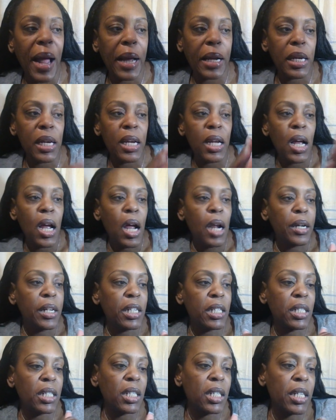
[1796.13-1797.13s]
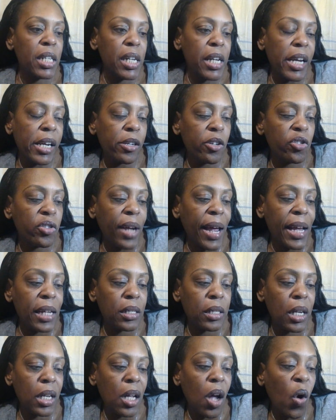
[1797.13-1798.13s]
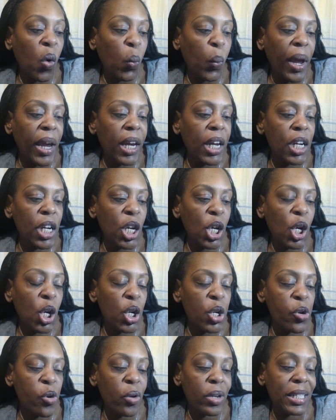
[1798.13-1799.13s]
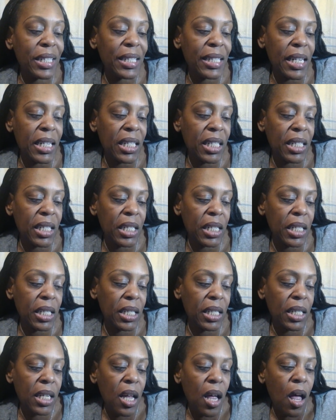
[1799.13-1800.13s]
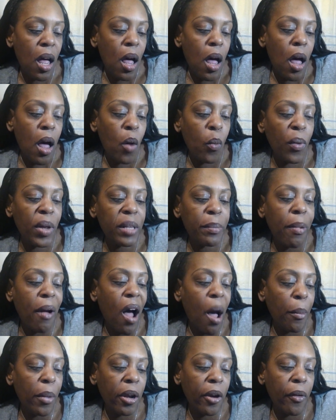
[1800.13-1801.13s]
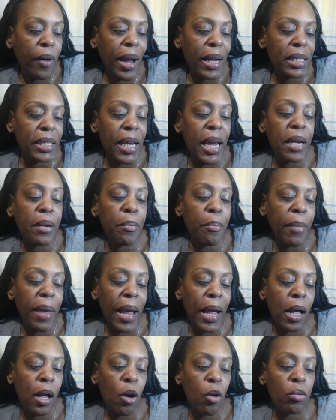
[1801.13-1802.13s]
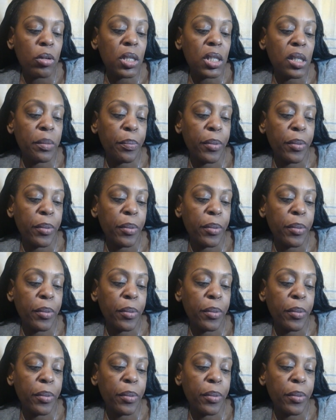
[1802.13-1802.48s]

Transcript: This is the Energizing Awakening Your Senses with Pomegranate and Mango Spirit.